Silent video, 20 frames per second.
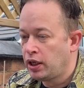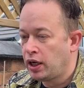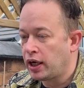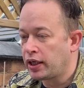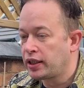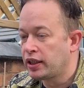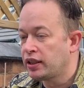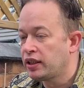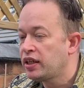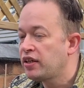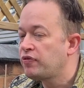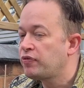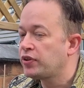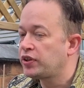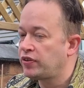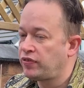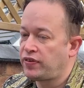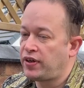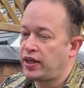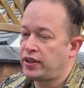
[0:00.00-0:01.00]
I can live with
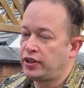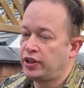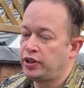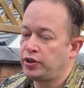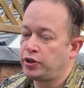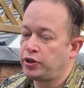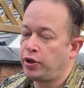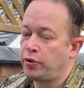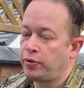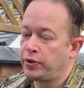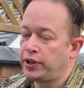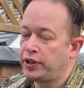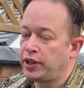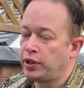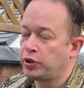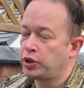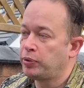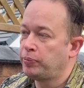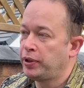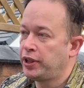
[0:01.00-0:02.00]
the fact that currently they
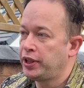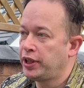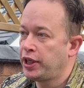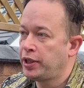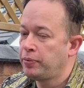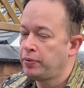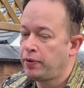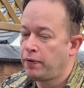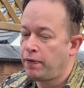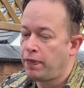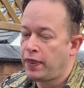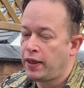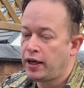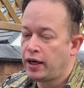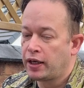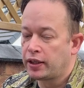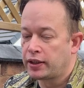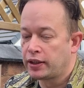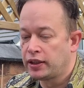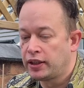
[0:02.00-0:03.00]
look a bit new.
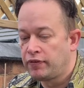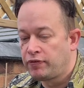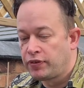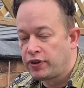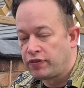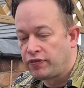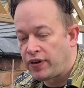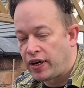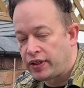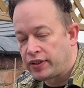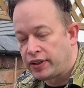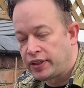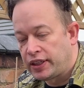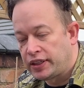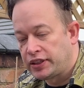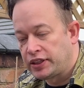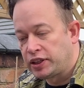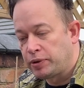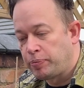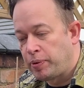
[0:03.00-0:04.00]
I can live with the fact that
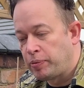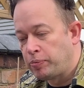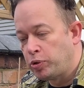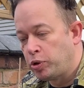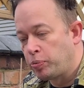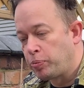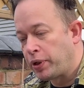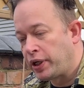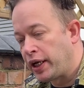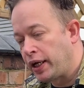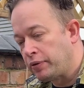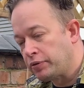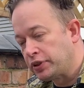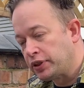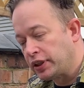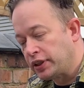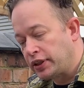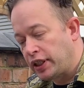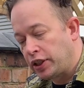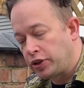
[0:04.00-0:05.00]
this is a bit more pronounced,
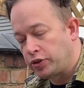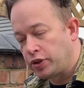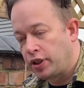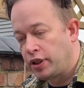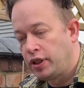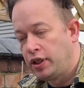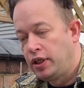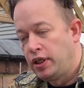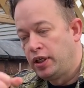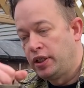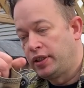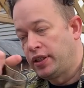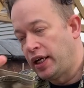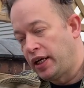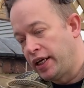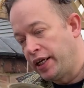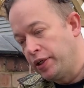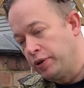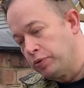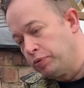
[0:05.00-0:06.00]
etc. That
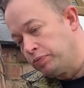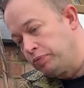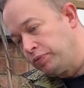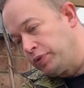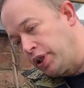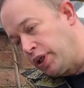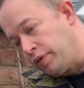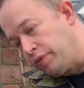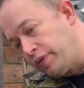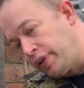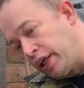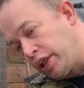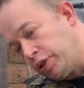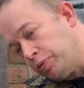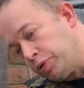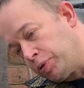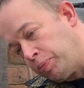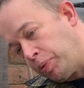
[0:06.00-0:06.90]
heel, that comes up a